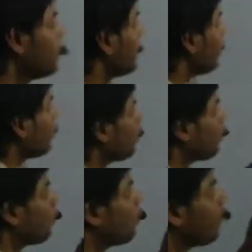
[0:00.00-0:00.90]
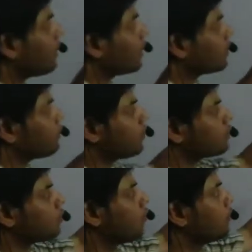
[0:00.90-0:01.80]
Now what are the
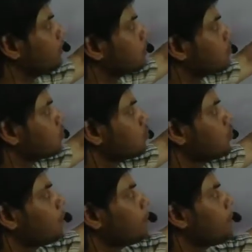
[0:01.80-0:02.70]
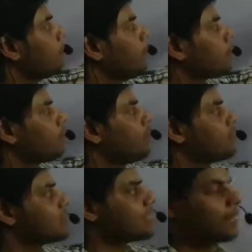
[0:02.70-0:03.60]
function of these 2
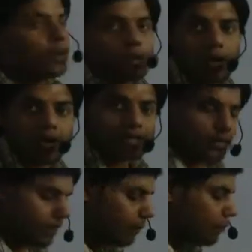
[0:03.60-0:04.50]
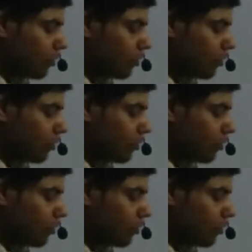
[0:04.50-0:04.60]
macrophages and dendritic cell?